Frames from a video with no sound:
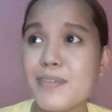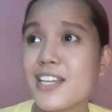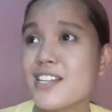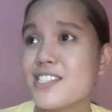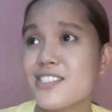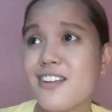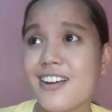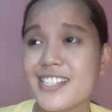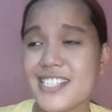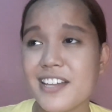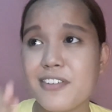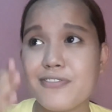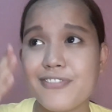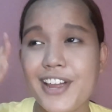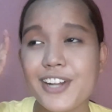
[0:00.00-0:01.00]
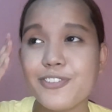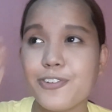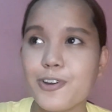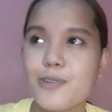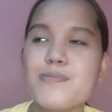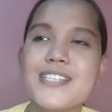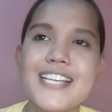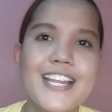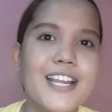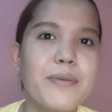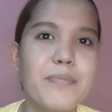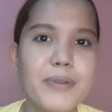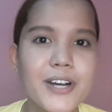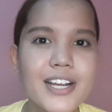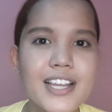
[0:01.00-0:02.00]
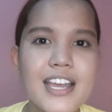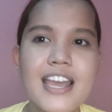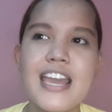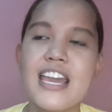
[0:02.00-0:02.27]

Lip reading: because toxic friend groups in a book,